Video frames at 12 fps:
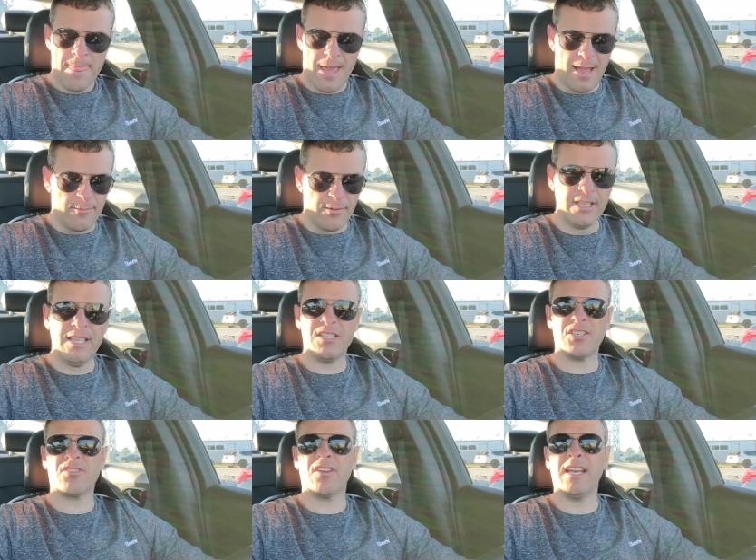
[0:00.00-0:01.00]
I'm really
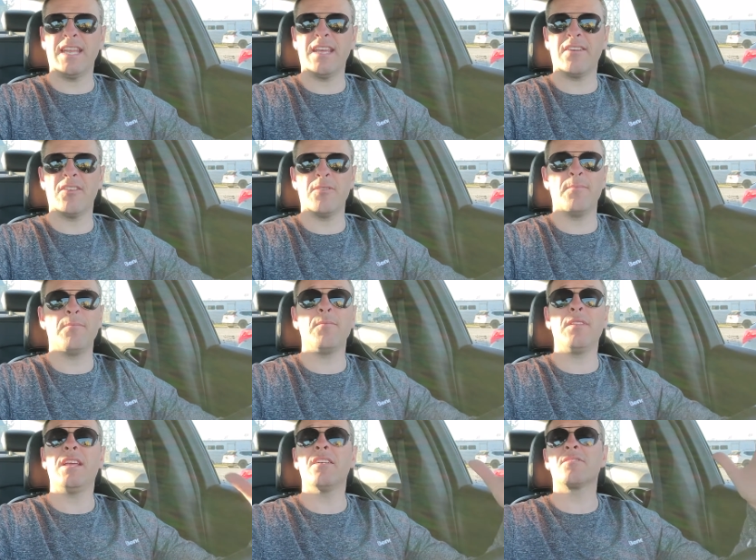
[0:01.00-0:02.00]
just trying to get her to.
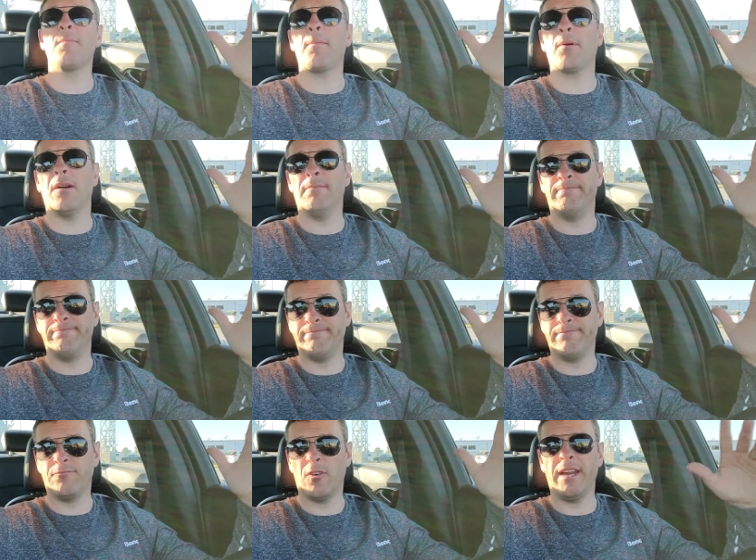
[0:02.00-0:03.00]
Here's my problem,
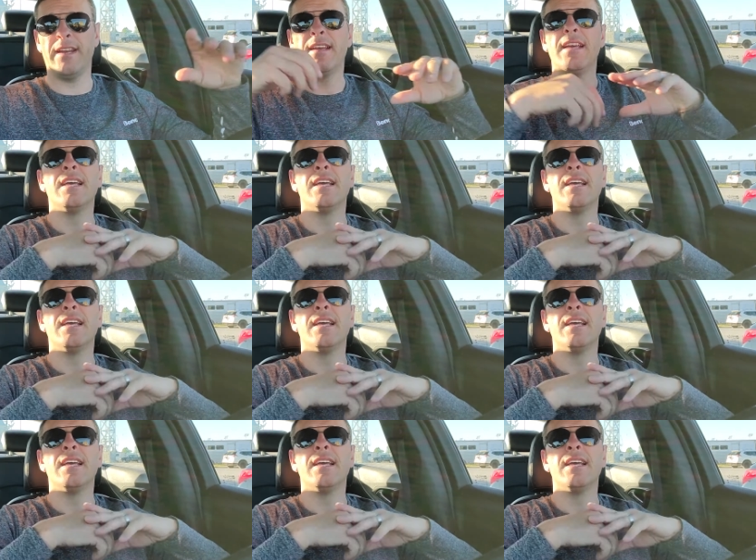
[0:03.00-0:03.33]
right?